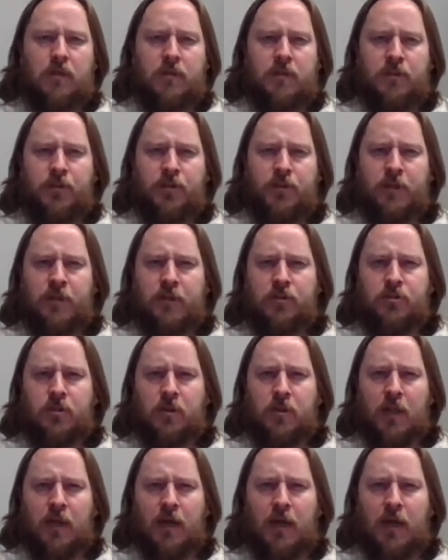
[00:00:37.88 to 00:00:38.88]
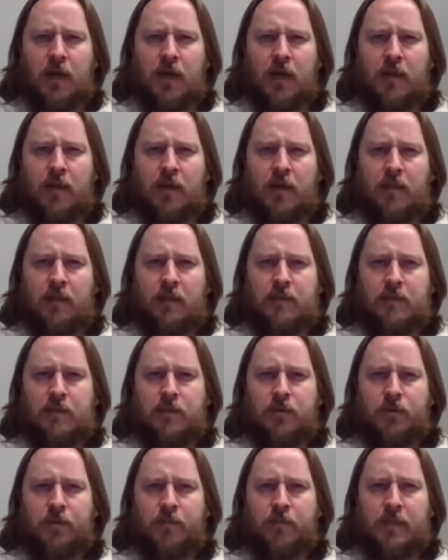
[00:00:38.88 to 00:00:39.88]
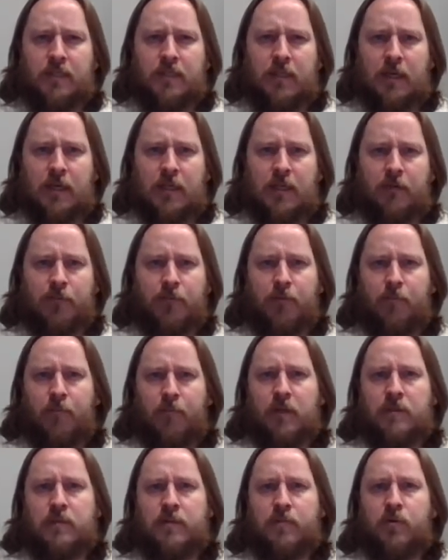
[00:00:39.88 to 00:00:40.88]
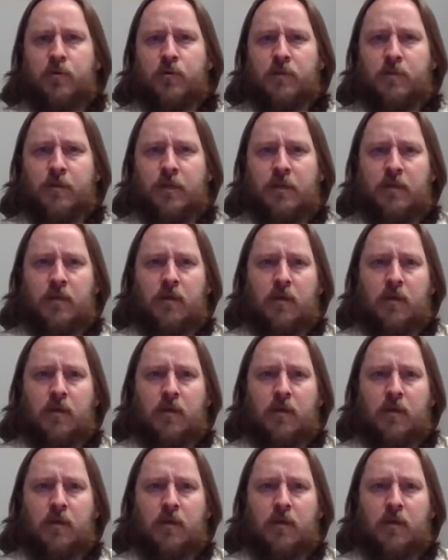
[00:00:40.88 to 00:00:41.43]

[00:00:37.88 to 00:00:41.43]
During July, this is going to be slightly different because I'm going to be